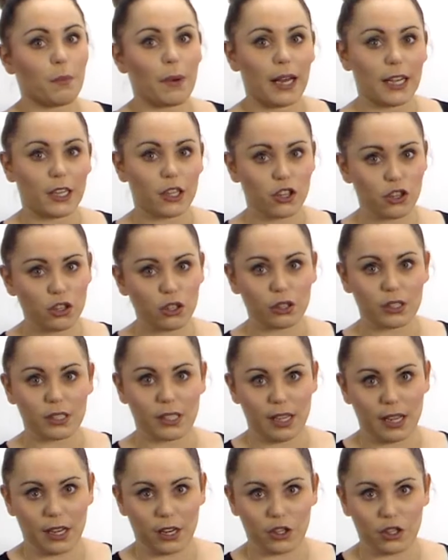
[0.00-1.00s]
by a
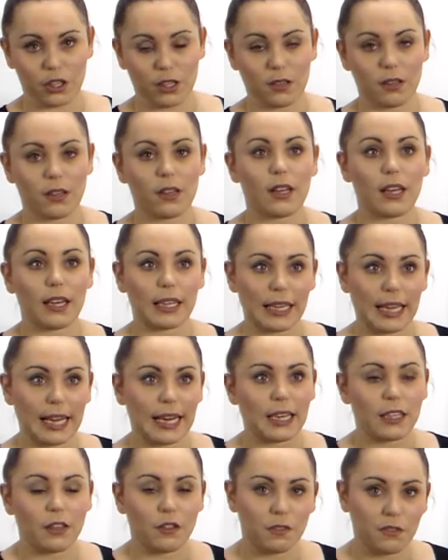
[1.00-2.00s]
shorter action
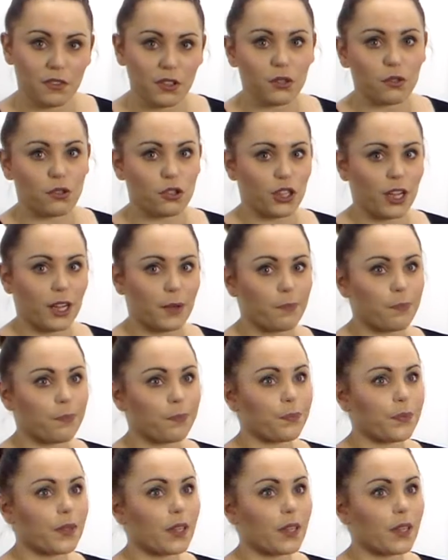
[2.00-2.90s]
again in the future.